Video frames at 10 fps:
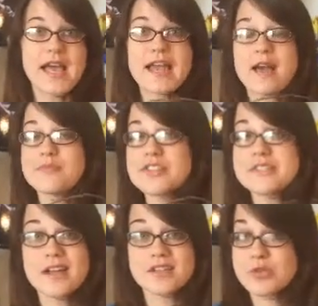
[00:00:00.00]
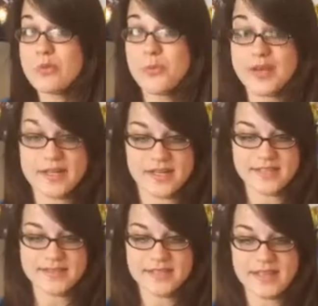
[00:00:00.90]
and I'm just not sure what it
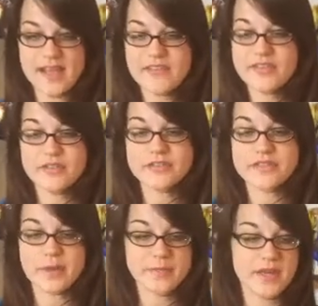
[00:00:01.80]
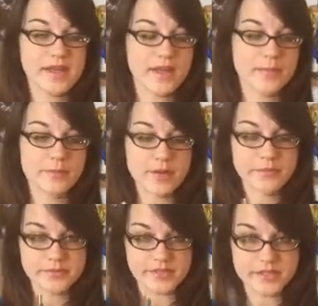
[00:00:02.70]
is. I haven't looked it up yet. I
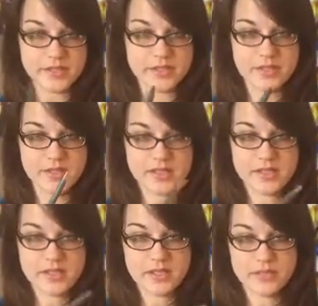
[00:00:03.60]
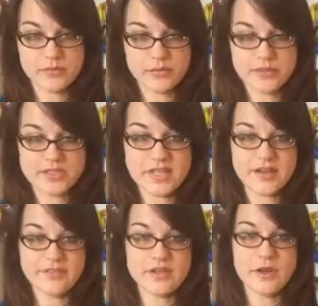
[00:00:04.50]
probably will just
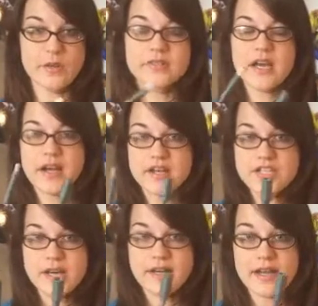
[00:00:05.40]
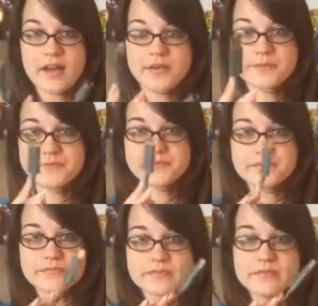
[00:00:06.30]
have to go online and check it out.
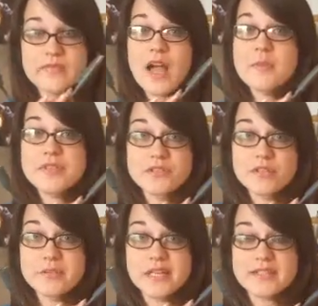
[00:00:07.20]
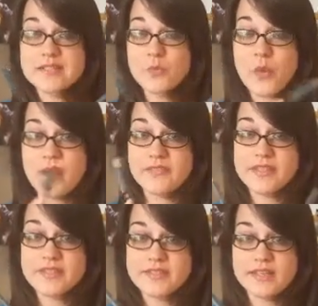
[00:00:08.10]
I'm assuming it's to one of
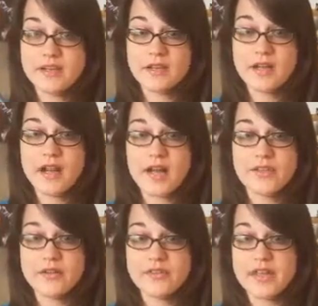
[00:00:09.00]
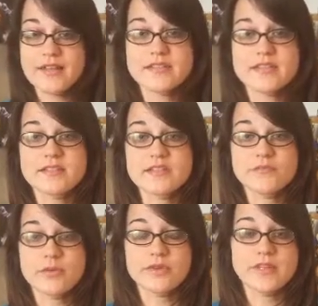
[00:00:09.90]
these here, either the
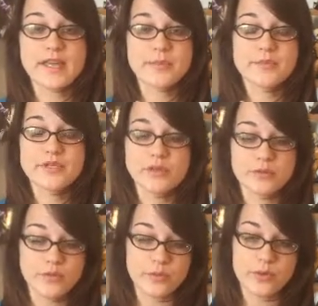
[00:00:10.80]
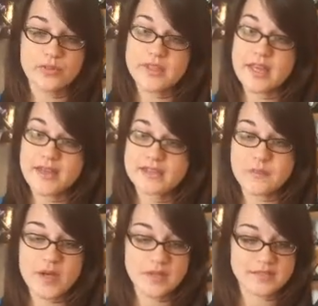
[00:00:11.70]
N64, the GameCube, or the
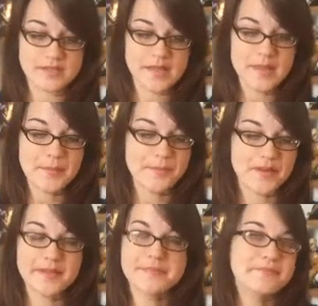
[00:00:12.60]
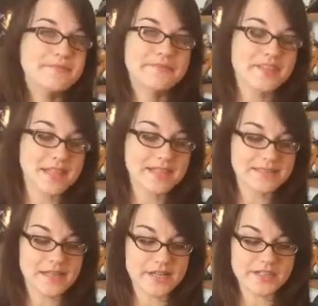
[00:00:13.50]
Xbox, but like I
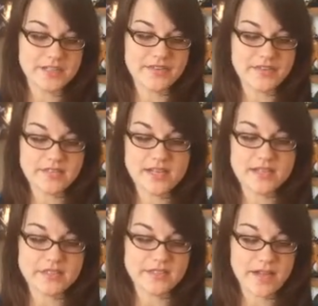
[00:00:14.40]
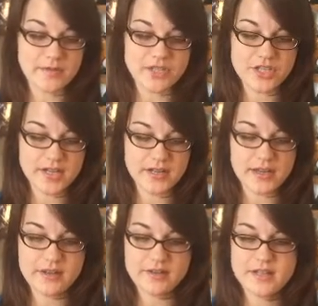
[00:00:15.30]
said, I just haven't taken the time to check it
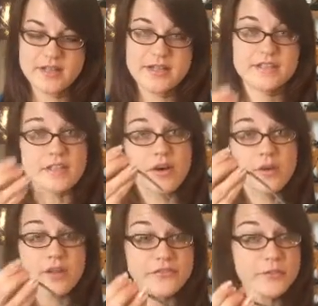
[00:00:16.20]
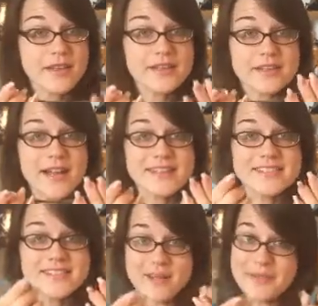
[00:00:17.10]
out. So if you recognize
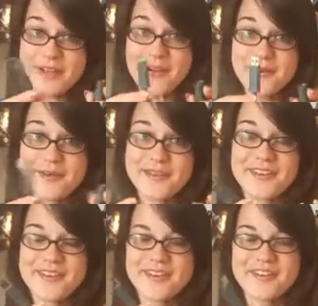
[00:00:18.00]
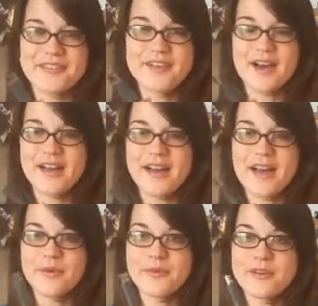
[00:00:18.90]
it, let me know. If not,
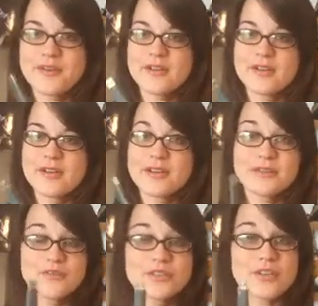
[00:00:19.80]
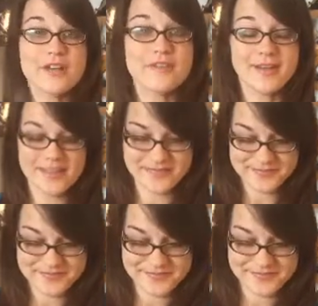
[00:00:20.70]
I will just try to find it.